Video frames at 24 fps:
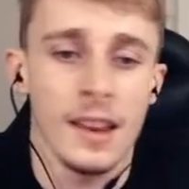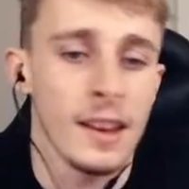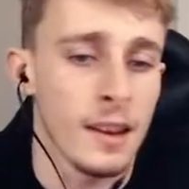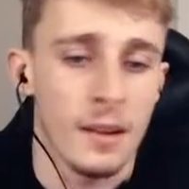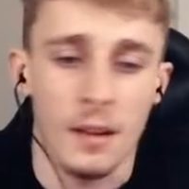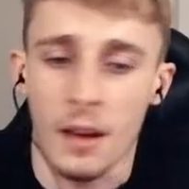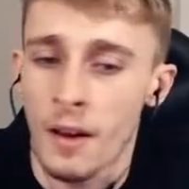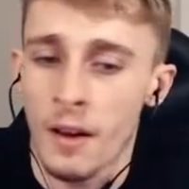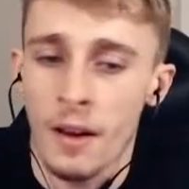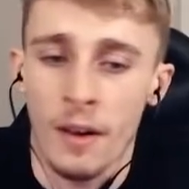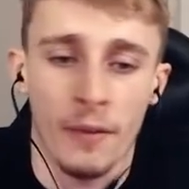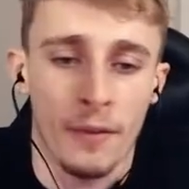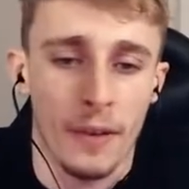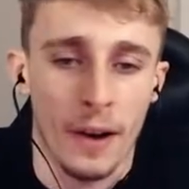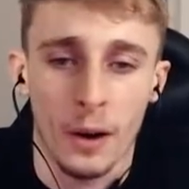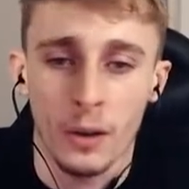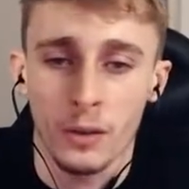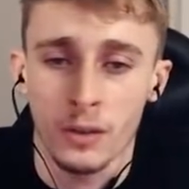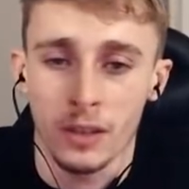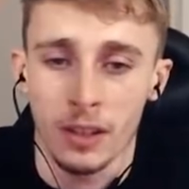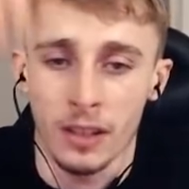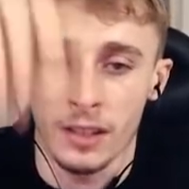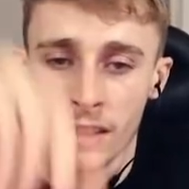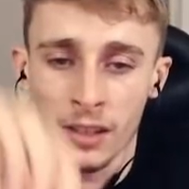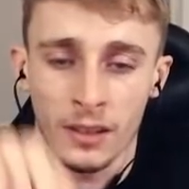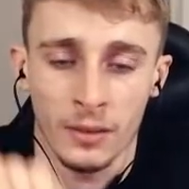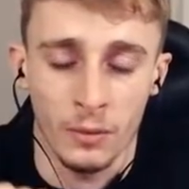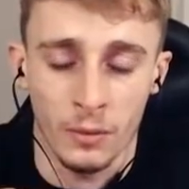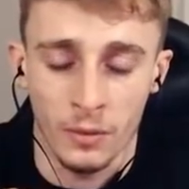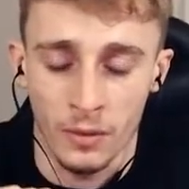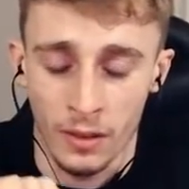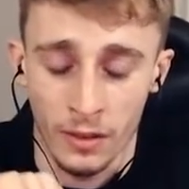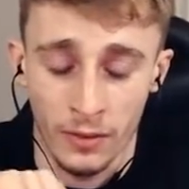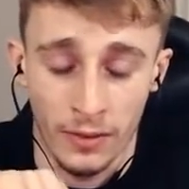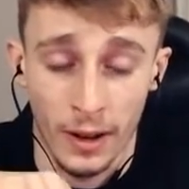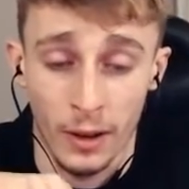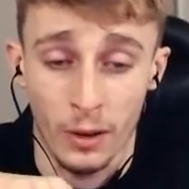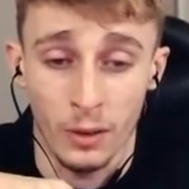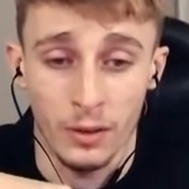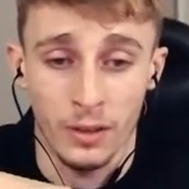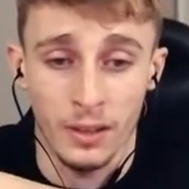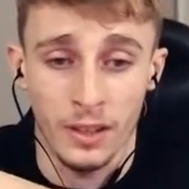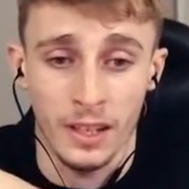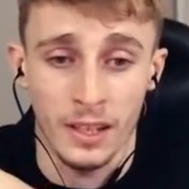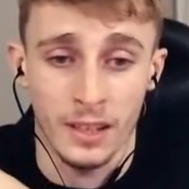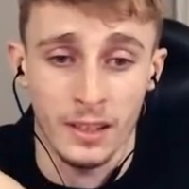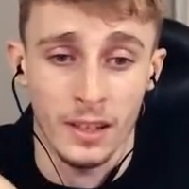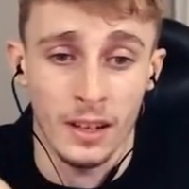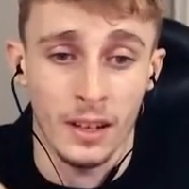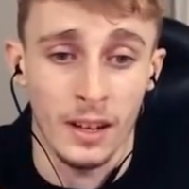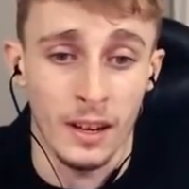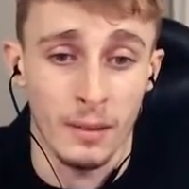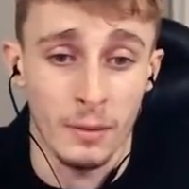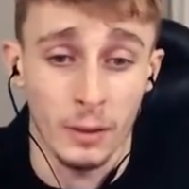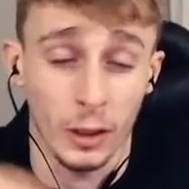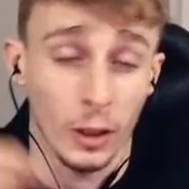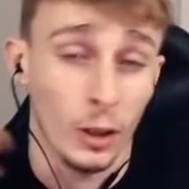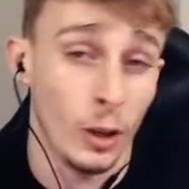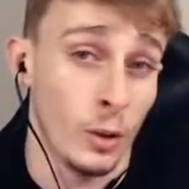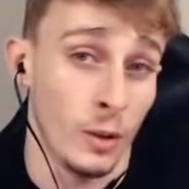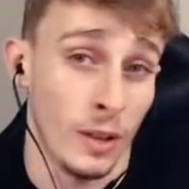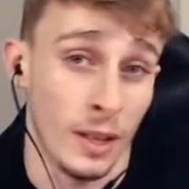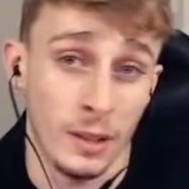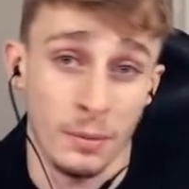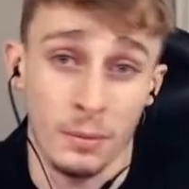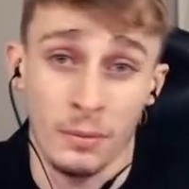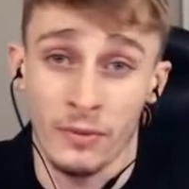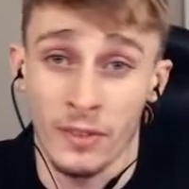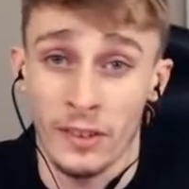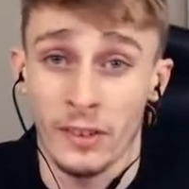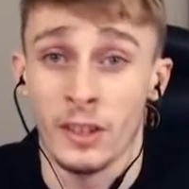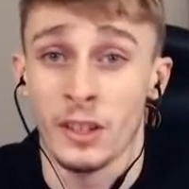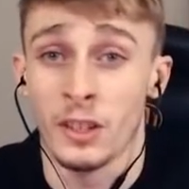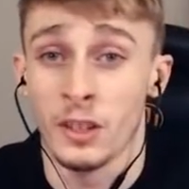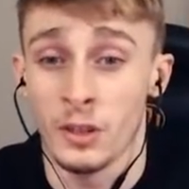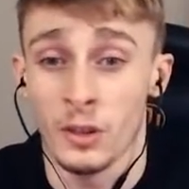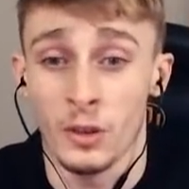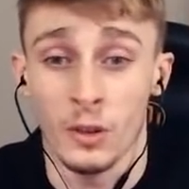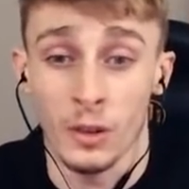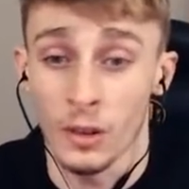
a thousand years' time, I don't know, that's very soon,